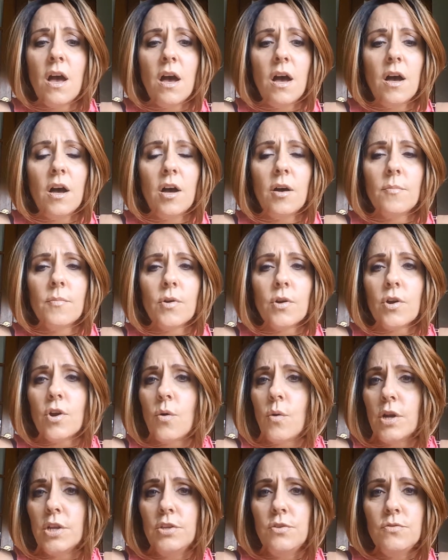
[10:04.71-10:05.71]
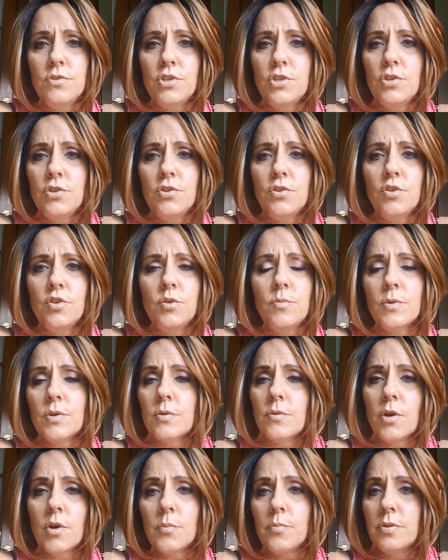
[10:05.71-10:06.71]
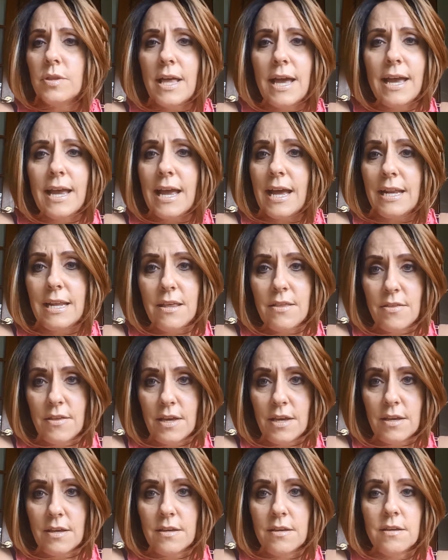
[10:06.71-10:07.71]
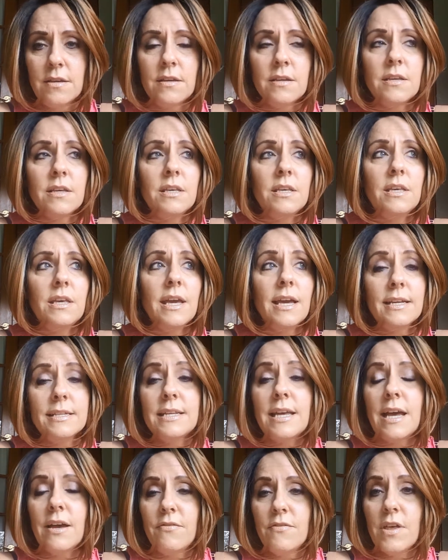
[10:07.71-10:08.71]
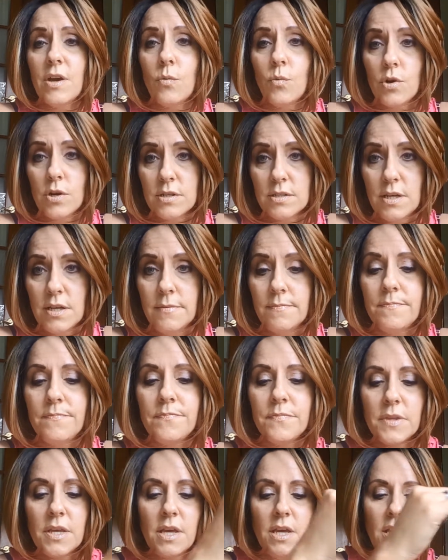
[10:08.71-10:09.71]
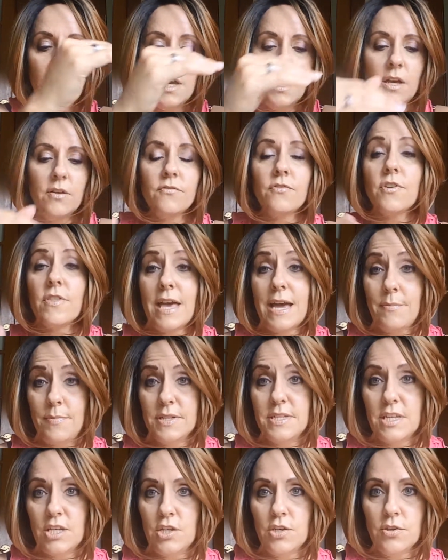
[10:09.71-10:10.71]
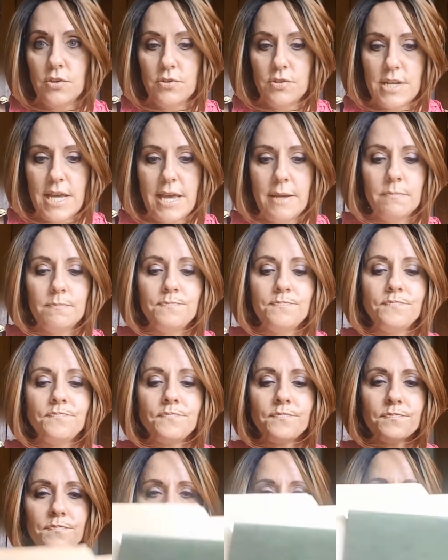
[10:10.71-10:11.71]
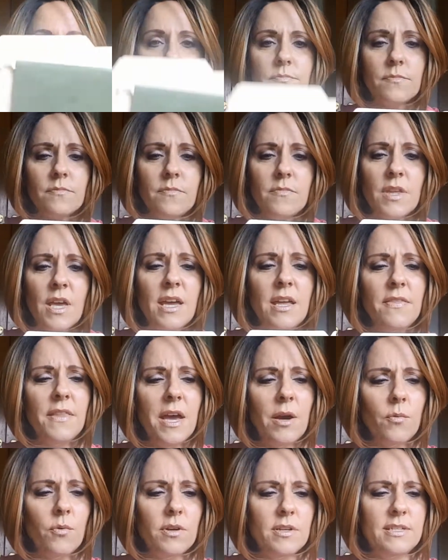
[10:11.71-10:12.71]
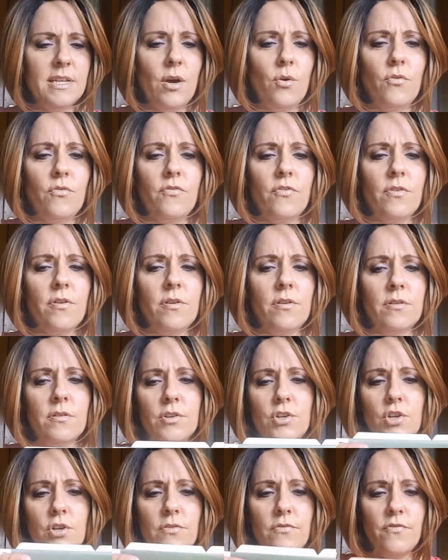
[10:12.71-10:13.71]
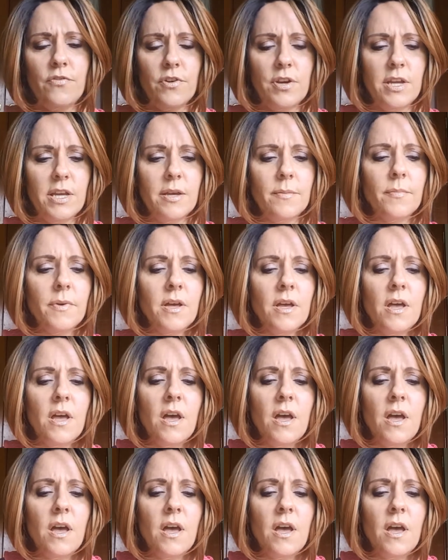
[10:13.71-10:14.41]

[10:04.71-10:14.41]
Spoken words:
or go on YouTube or play anything. He had to have that work done for that particular day. And that worked out good for him.